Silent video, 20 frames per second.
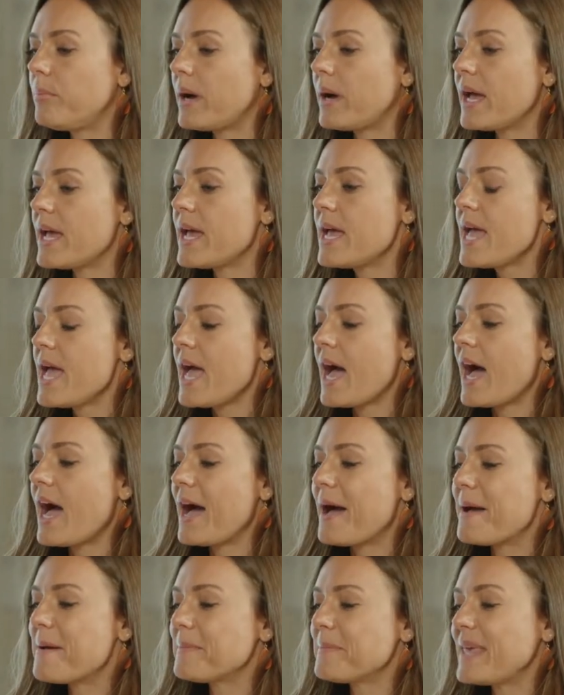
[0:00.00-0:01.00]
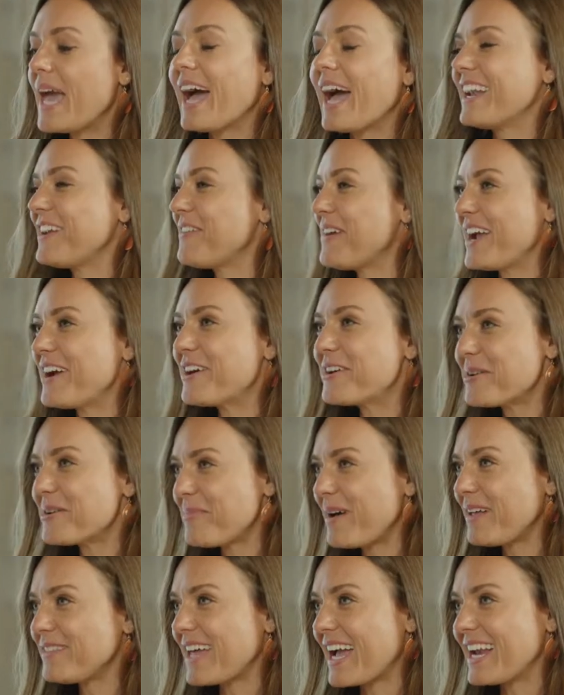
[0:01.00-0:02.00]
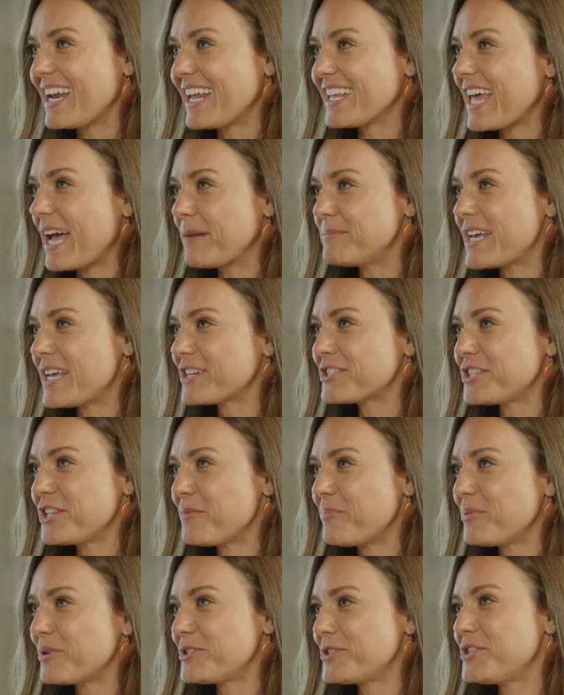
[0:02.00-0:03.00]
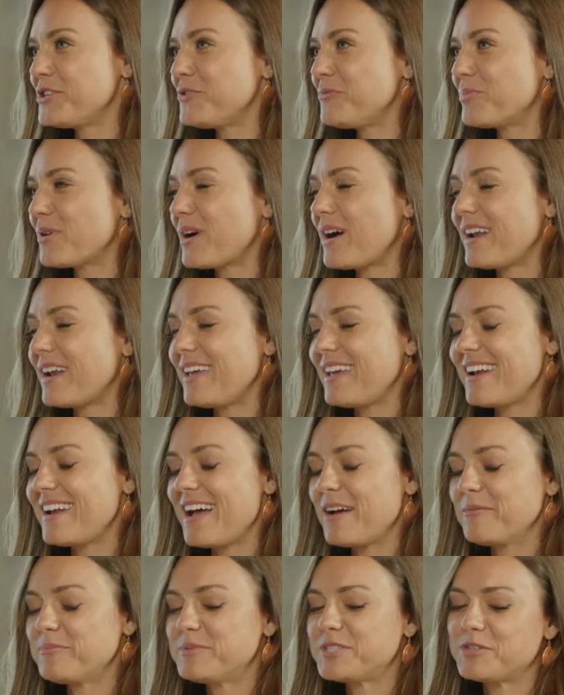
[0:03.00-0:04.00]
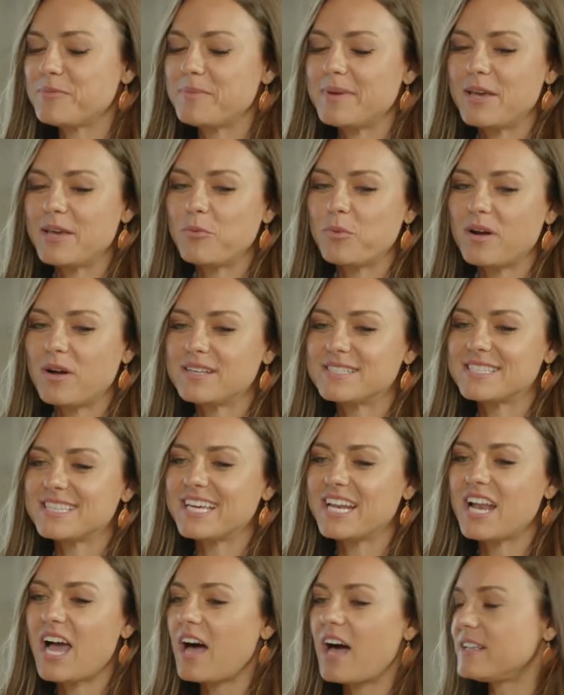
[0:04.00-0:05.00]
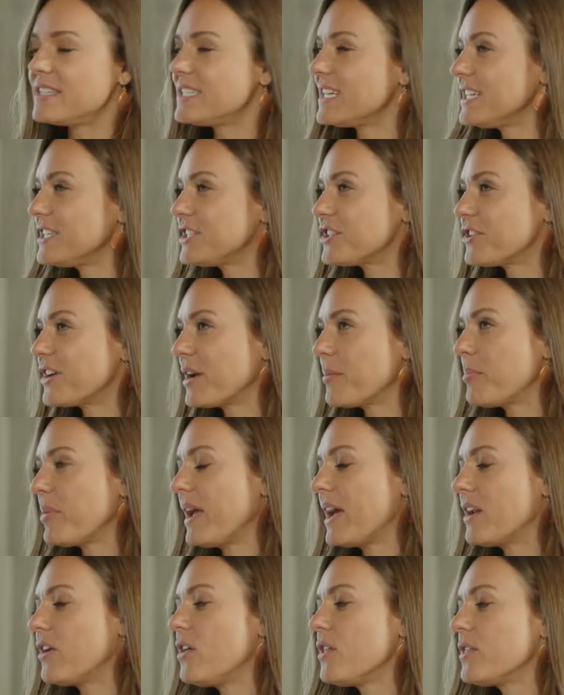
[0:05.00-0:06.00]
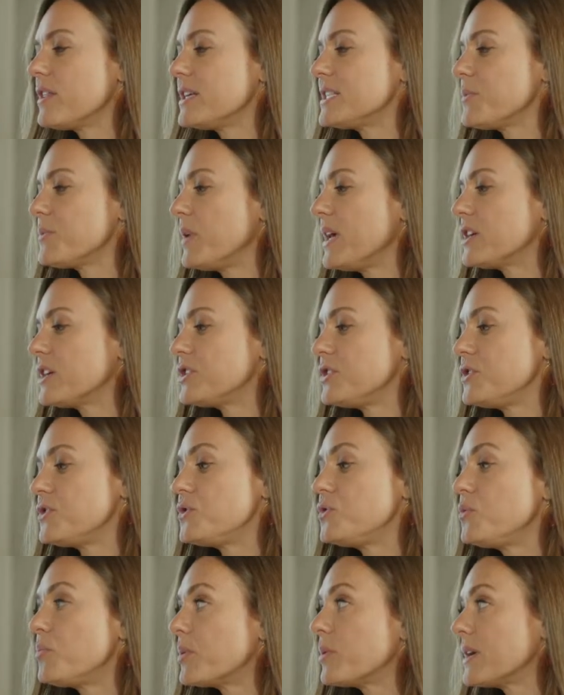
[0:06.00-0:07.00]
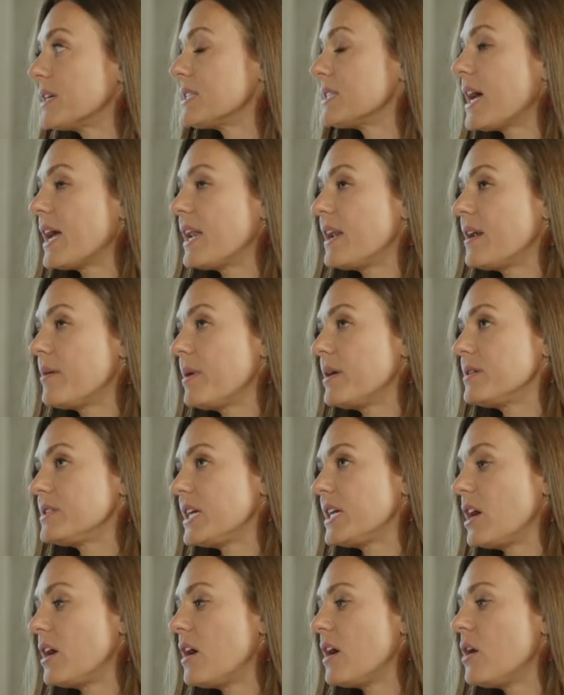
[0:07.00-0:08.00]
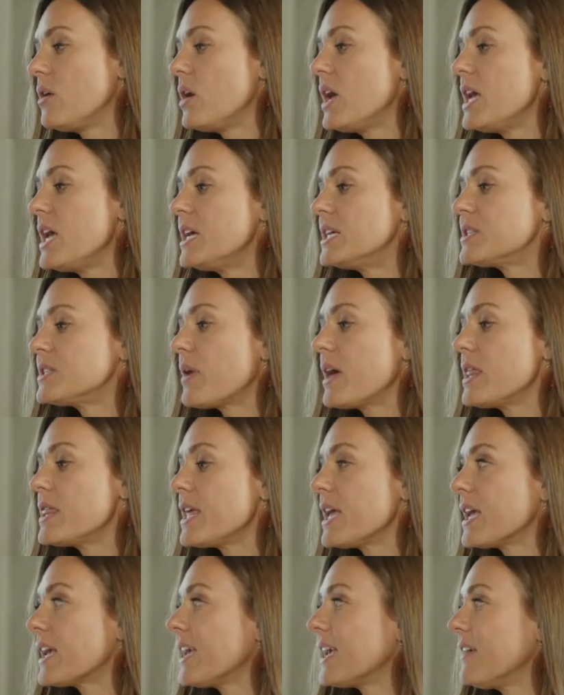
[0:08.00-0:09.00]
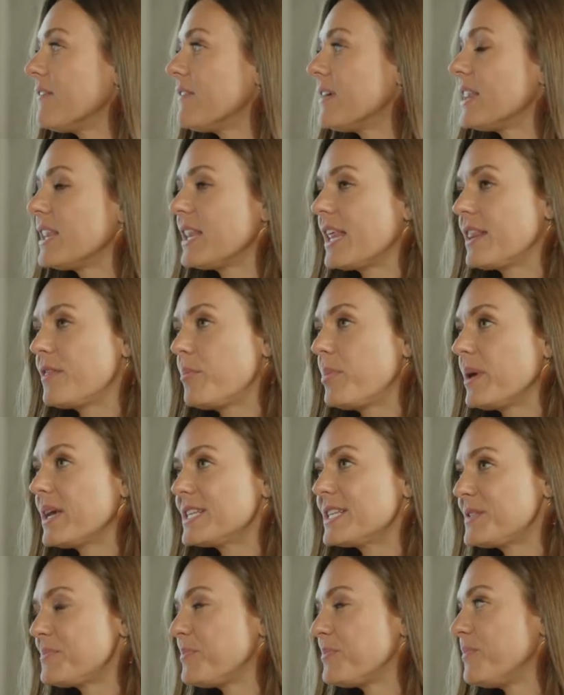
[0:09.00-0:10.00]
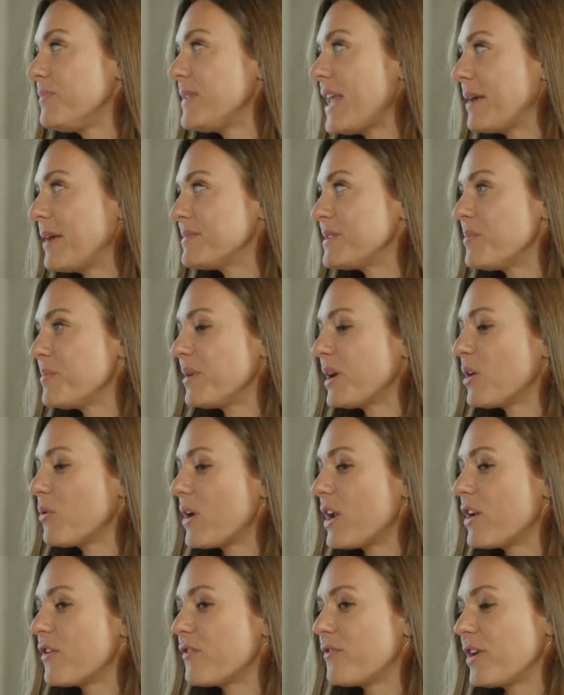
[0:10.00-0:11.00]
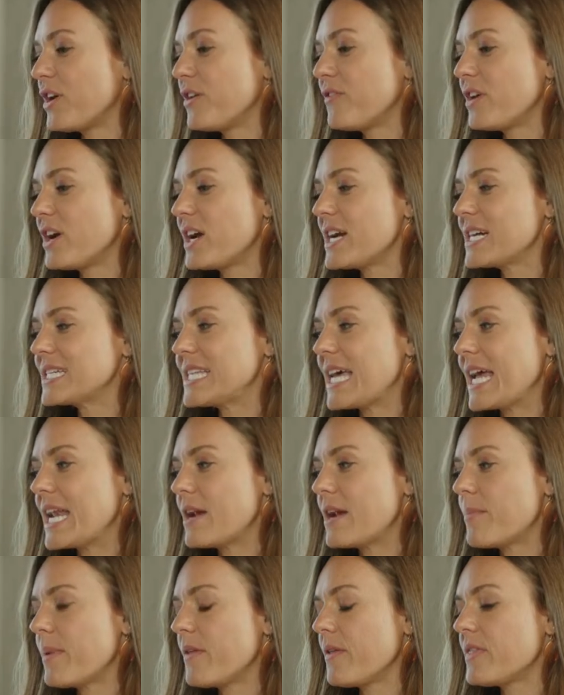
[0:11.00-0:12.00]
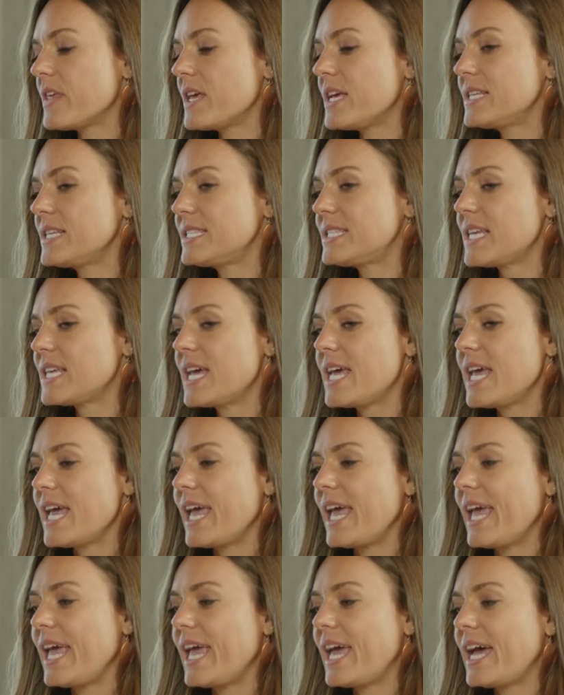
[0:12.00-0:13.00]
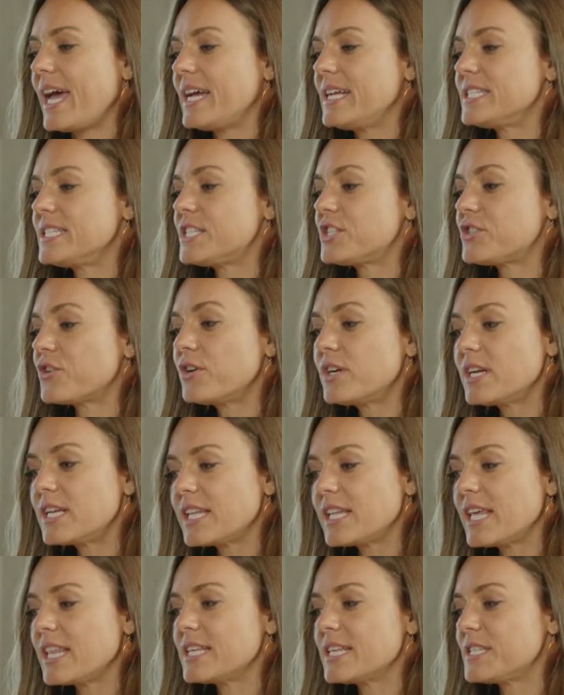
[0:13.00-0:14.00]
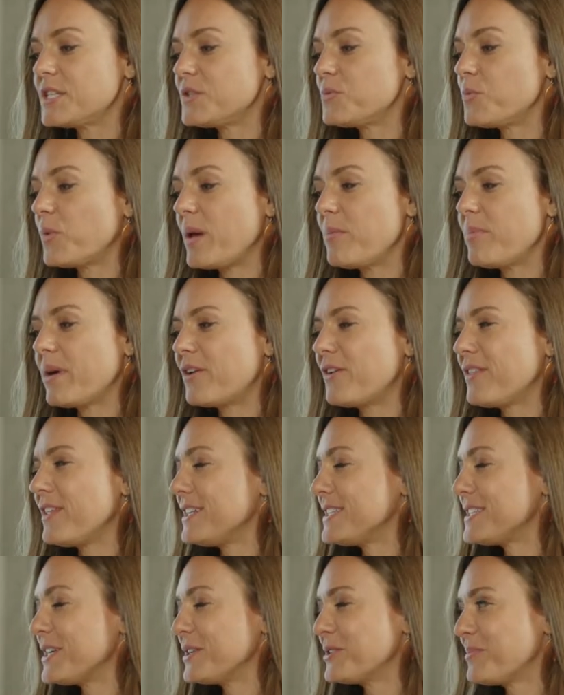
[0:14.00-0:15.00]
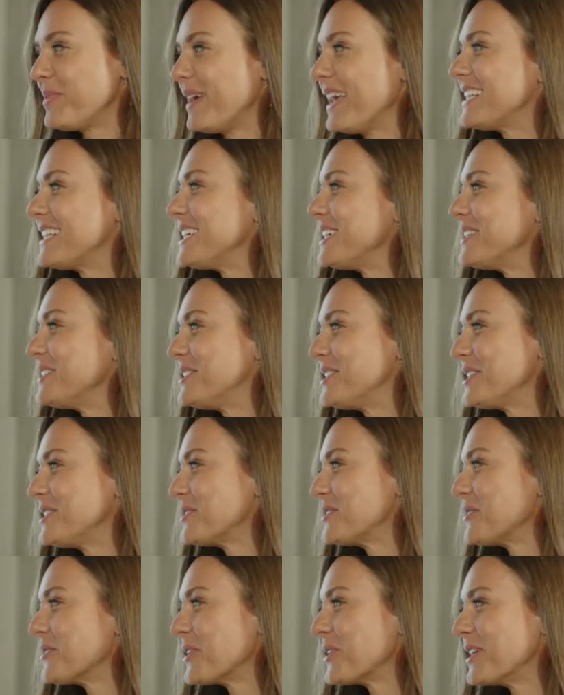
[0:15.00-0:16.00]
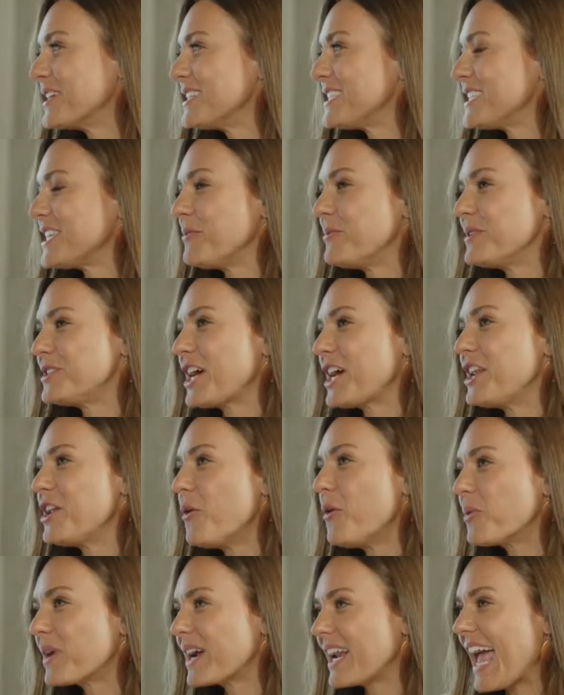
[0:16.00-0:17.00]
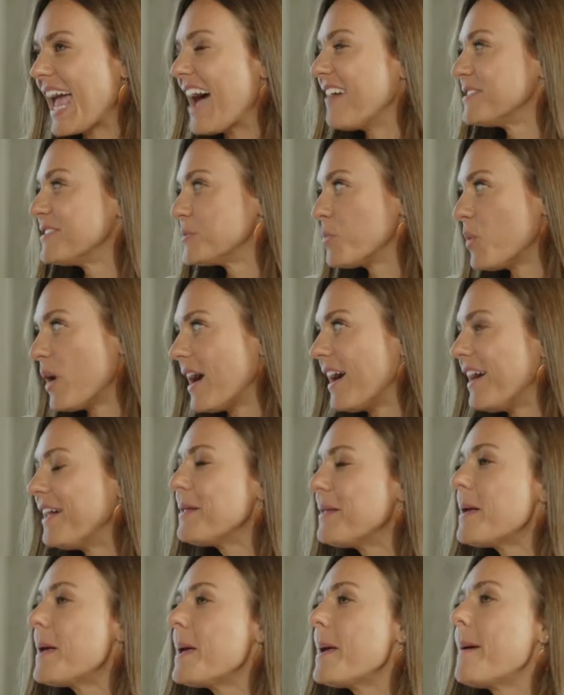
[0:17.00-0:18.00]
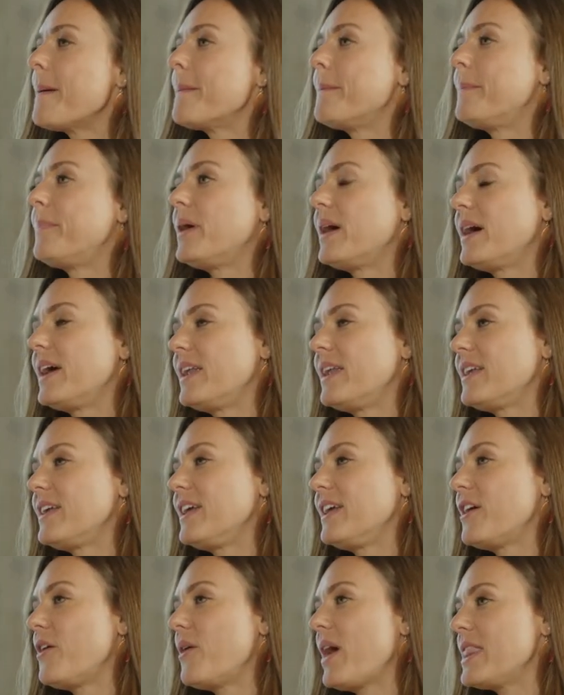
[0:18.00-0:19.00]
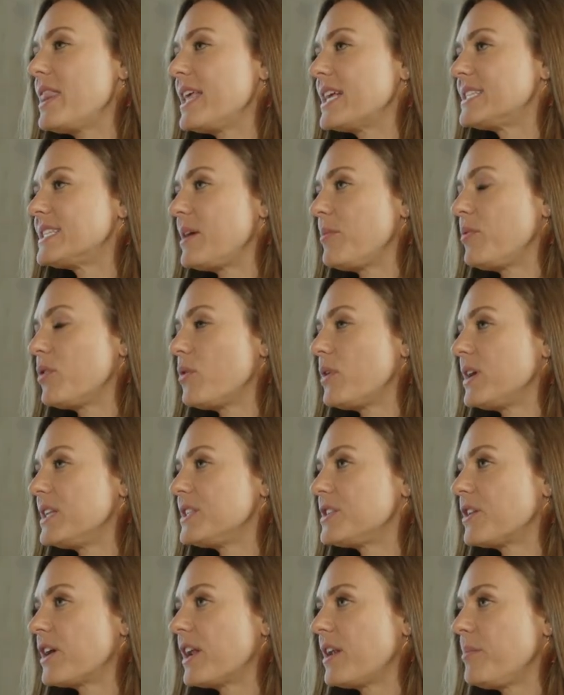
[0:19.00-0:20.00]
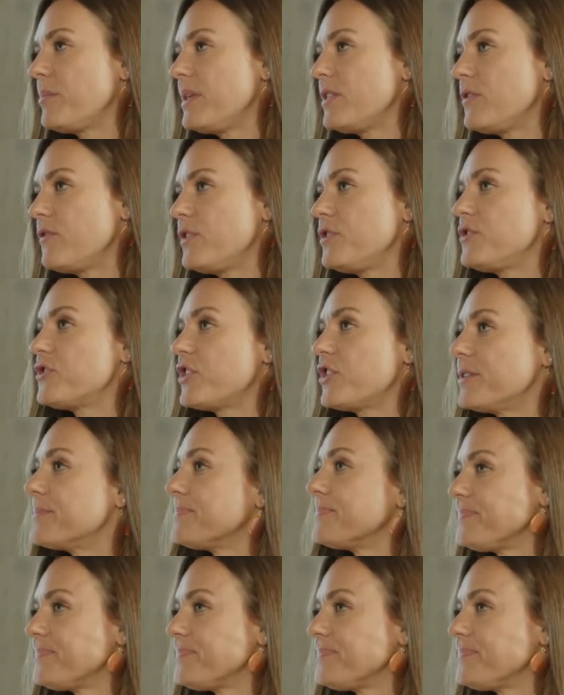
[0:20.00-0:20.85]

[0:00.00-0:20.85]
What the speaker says: But I heard about Lightning Labs. Actually, the person who brought it up to me was Lynn Alden during a panel this week. She's super excited about Taro. So awesome. I think even the biggest names in Bitcoin are very, very excited about this. And certainly this is way better than a central bank digital currency, which I know we're going to have as well. But I think stablecoins are going to be the future.